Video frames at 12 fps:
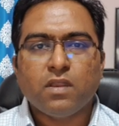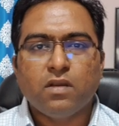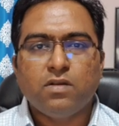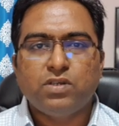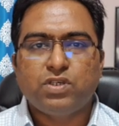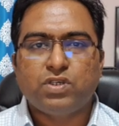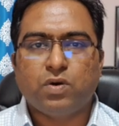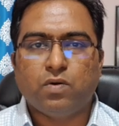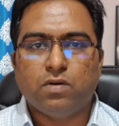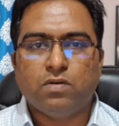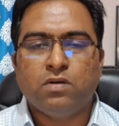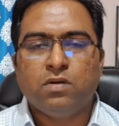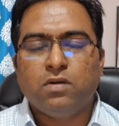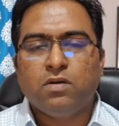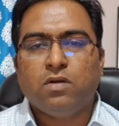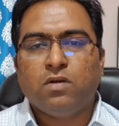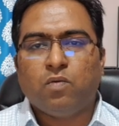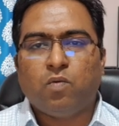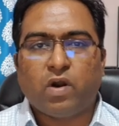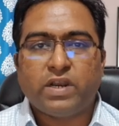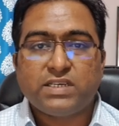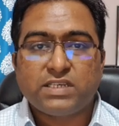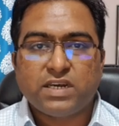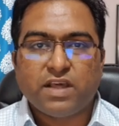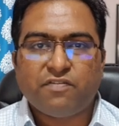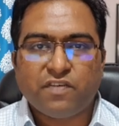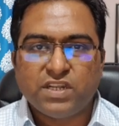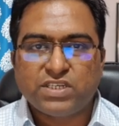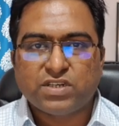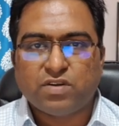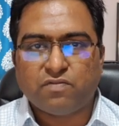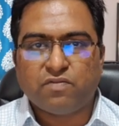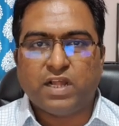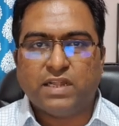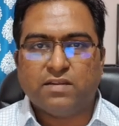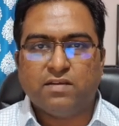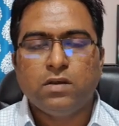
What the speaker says: So what is the definition of wealth?